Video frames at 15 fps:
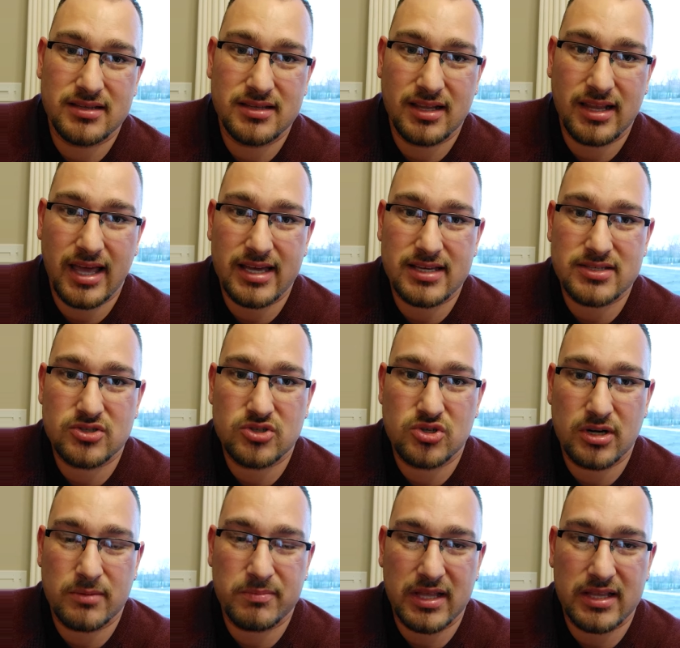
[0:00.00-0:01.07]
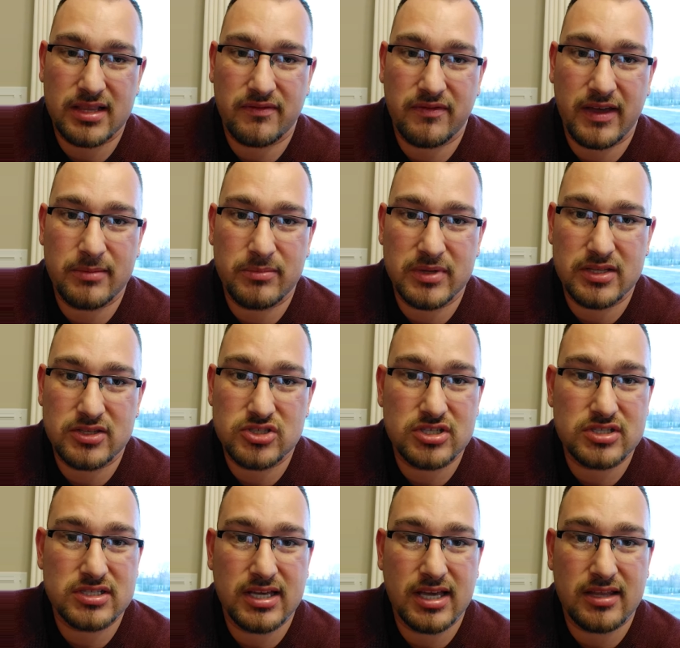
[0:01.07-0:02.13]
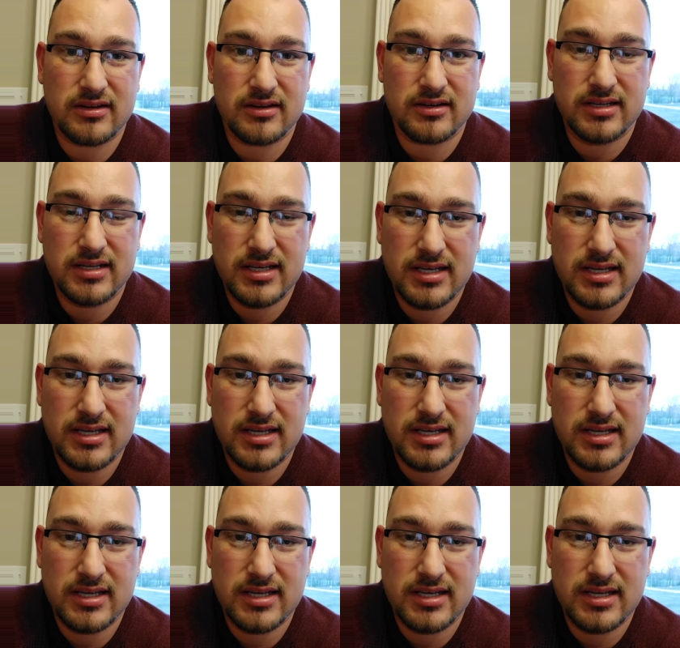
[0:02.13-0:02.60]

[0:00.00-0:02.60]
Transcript: the last trip that the family took together.